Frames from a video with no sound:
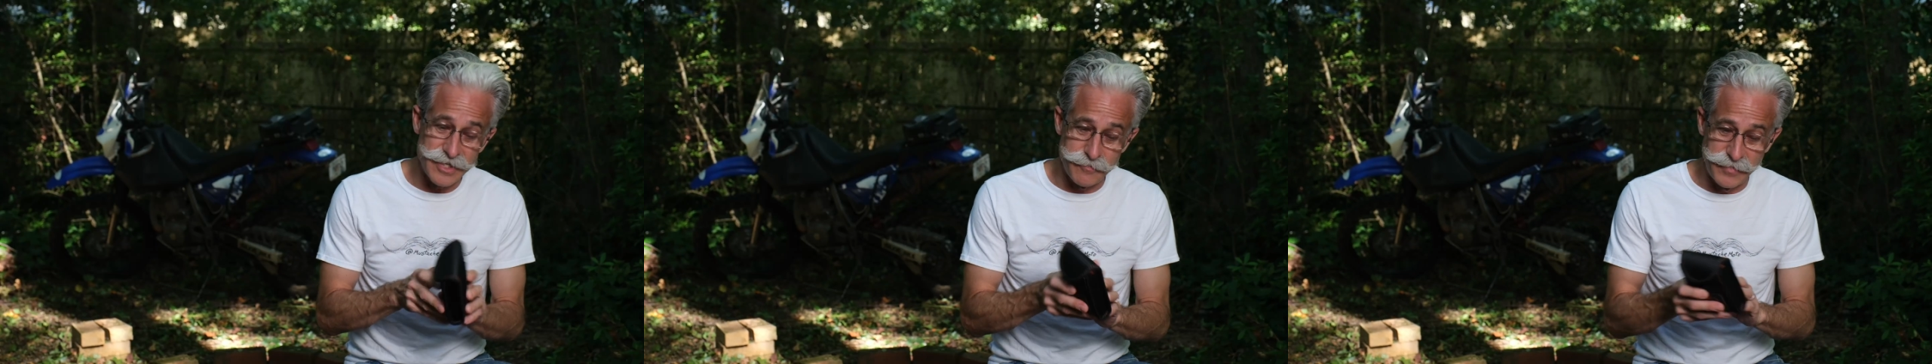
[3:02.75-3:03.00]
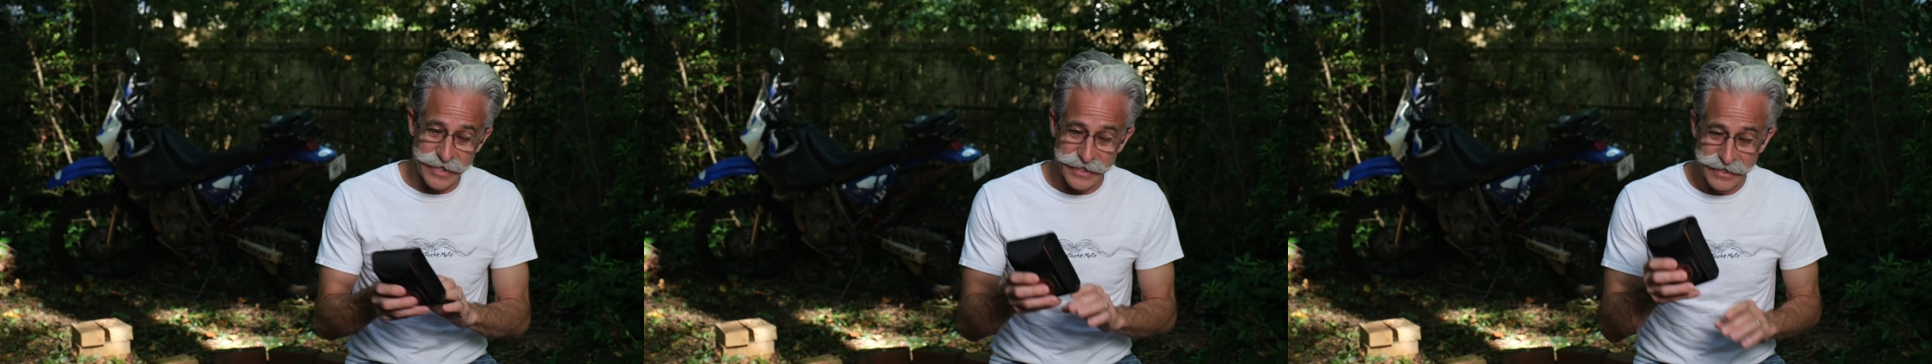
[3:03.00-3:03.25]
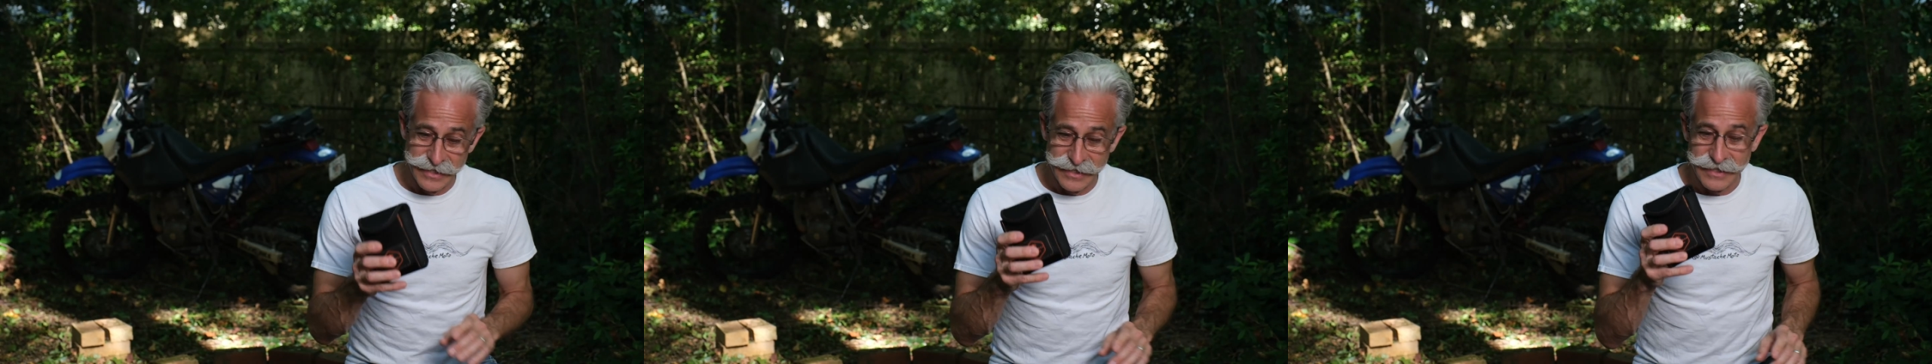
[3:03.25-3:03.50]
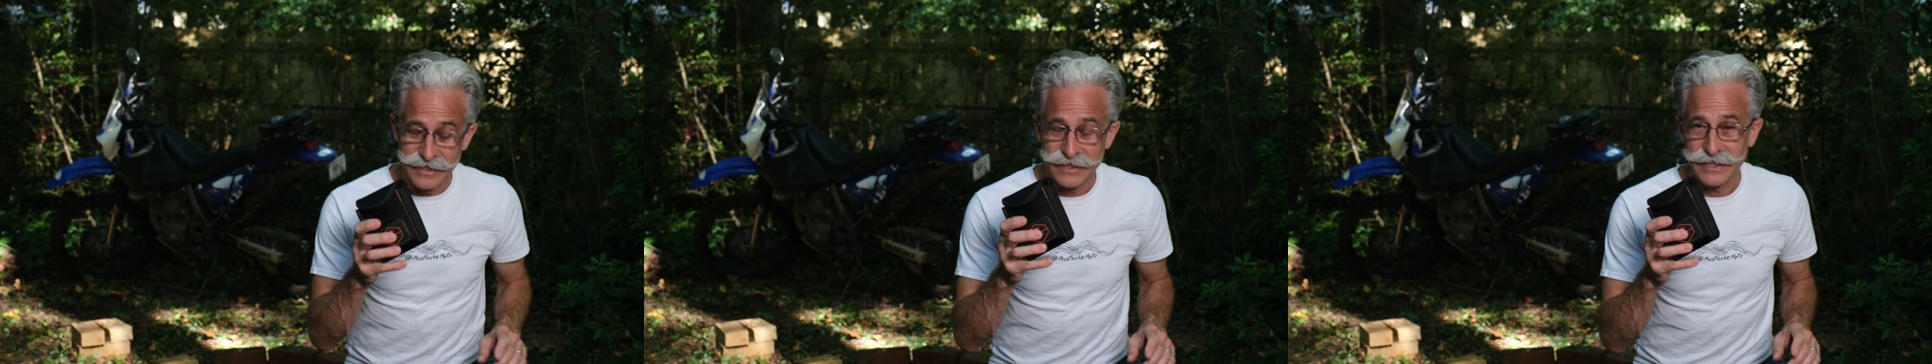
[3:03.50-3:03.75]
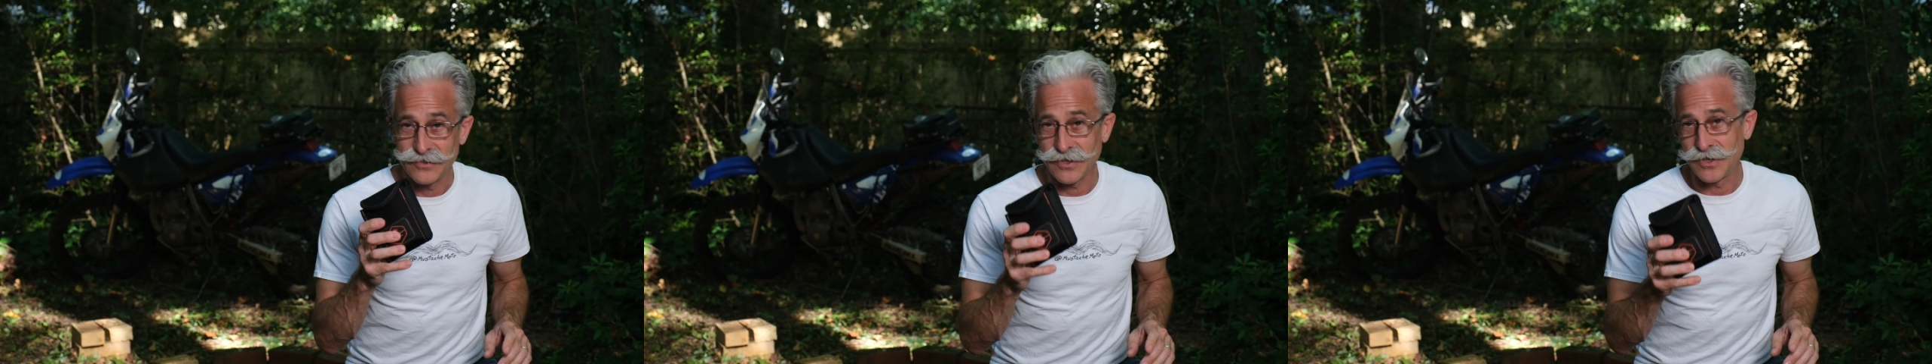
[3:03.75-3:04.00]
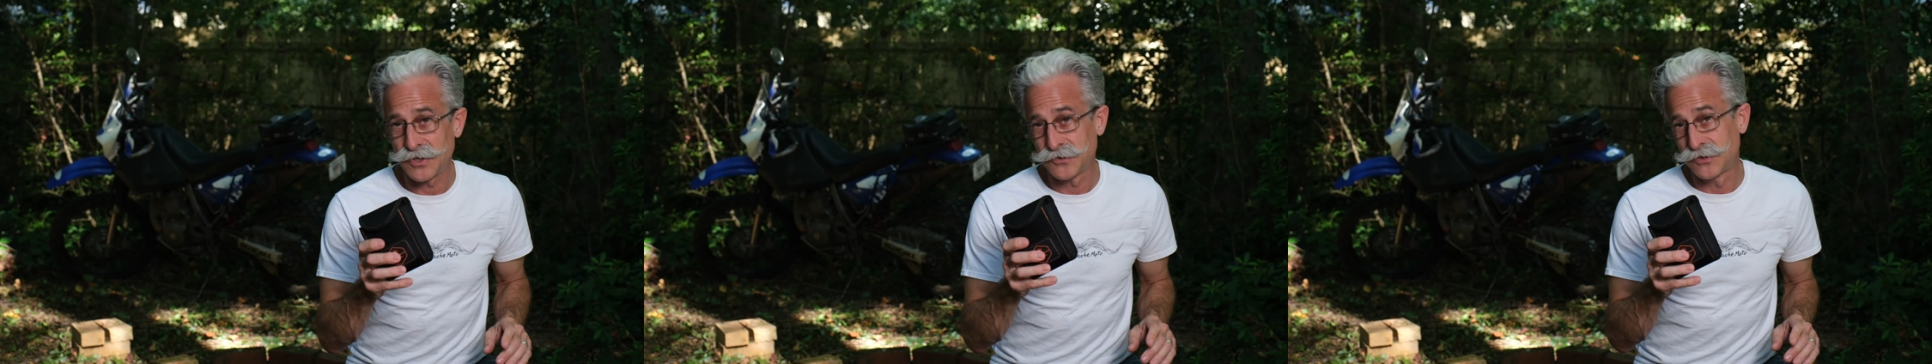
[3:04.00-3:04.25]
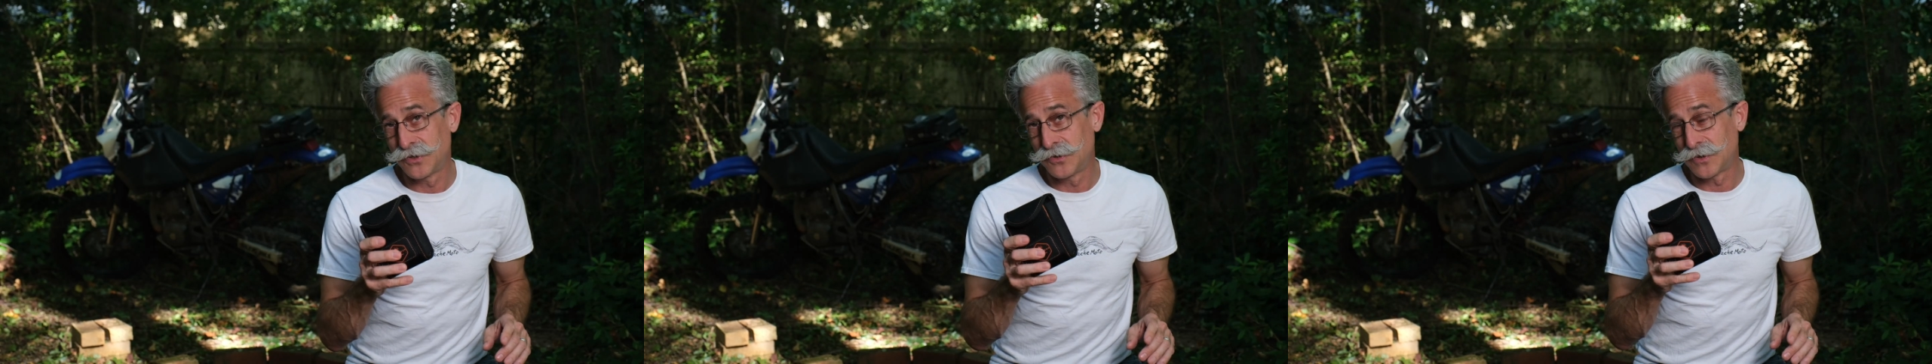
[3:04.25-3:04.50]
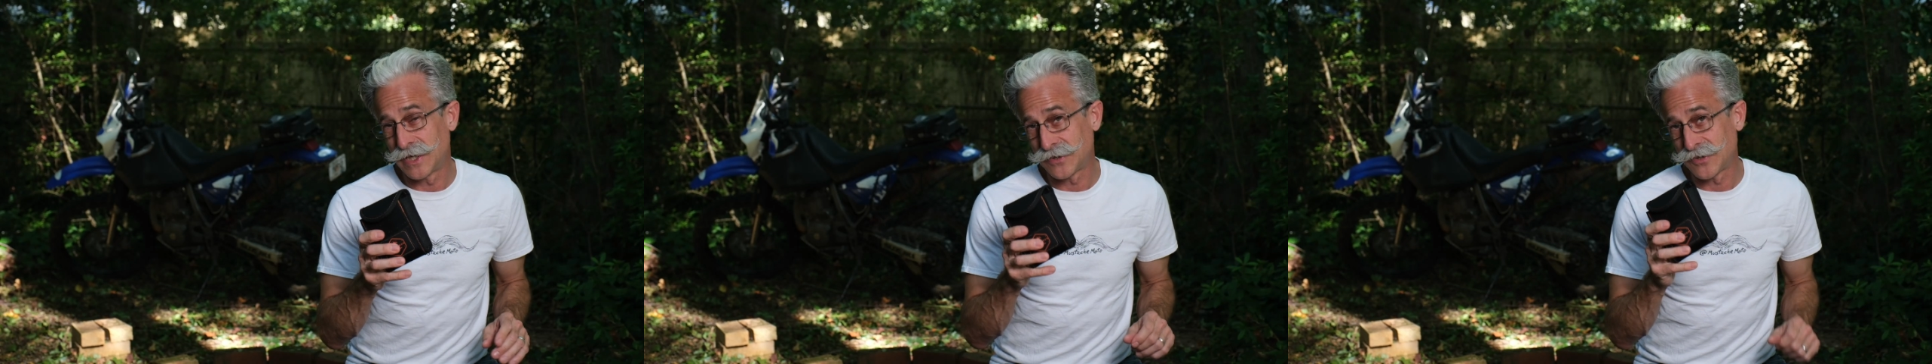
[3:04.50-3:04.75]
but it's
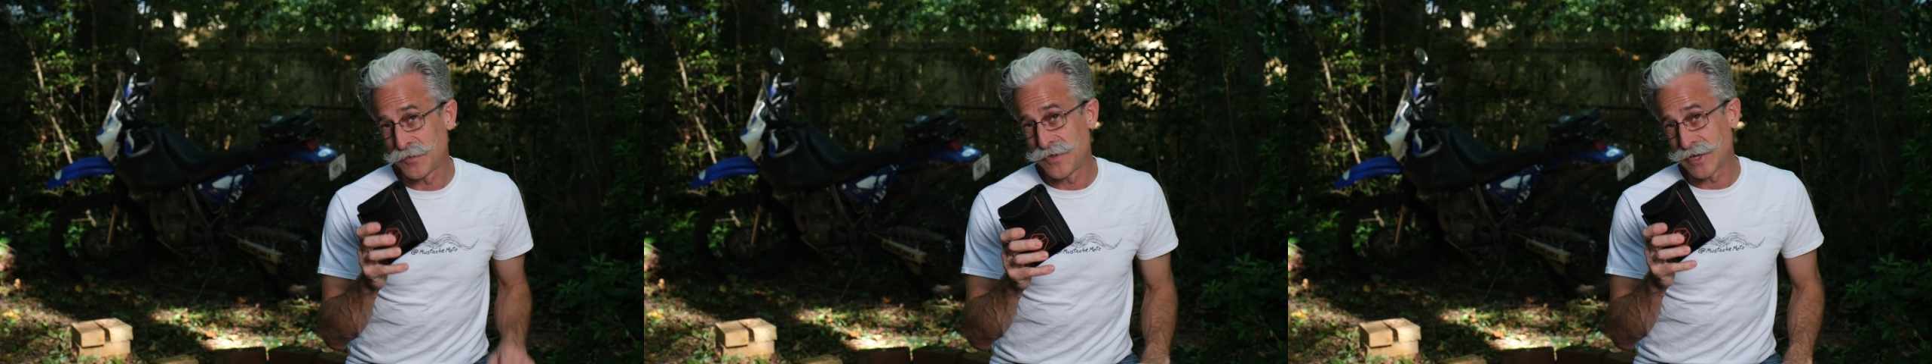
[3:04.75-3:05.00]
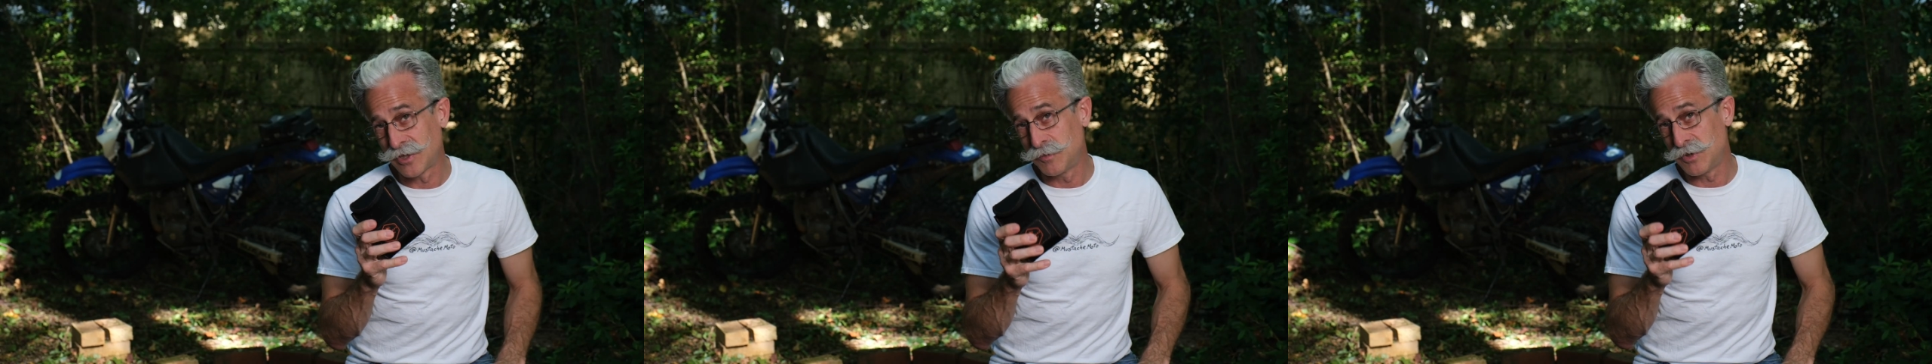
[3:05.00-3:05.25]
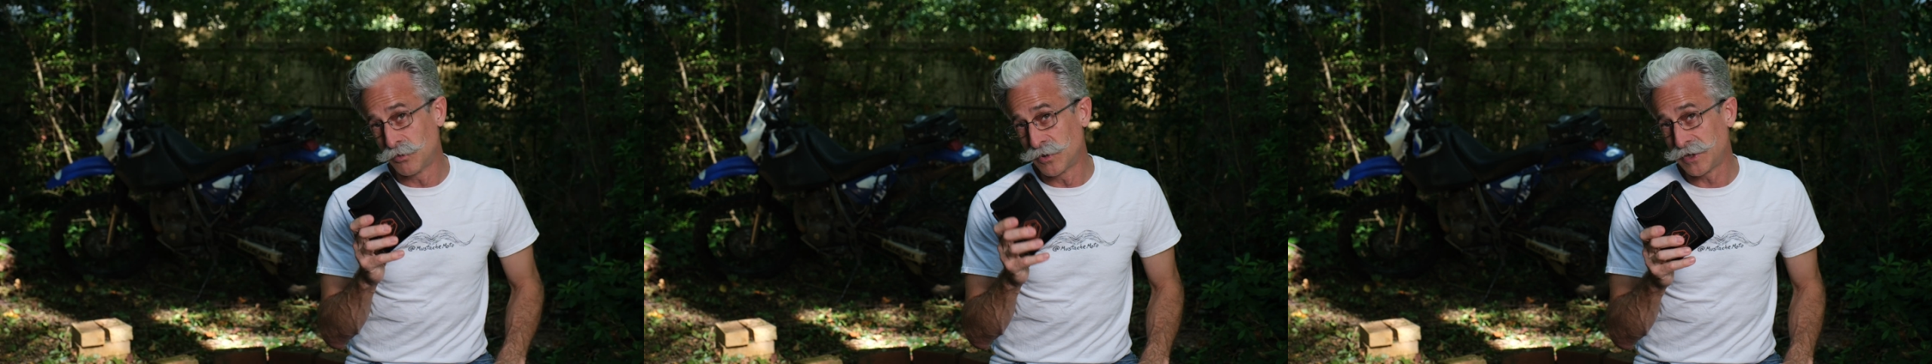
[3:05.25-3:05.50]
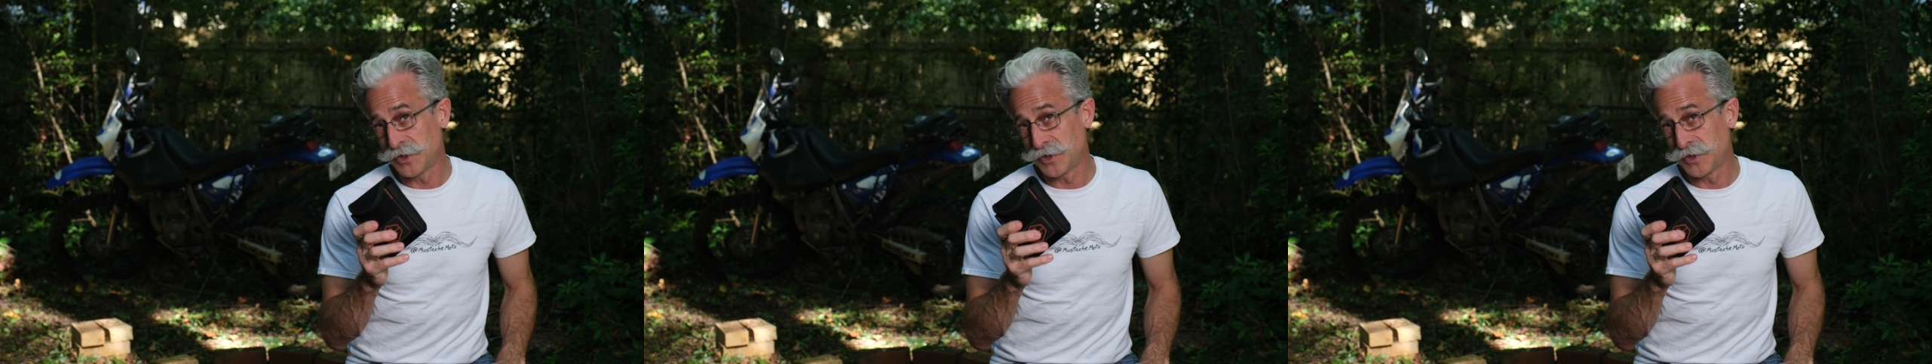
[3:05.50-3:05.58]
also something that could be really,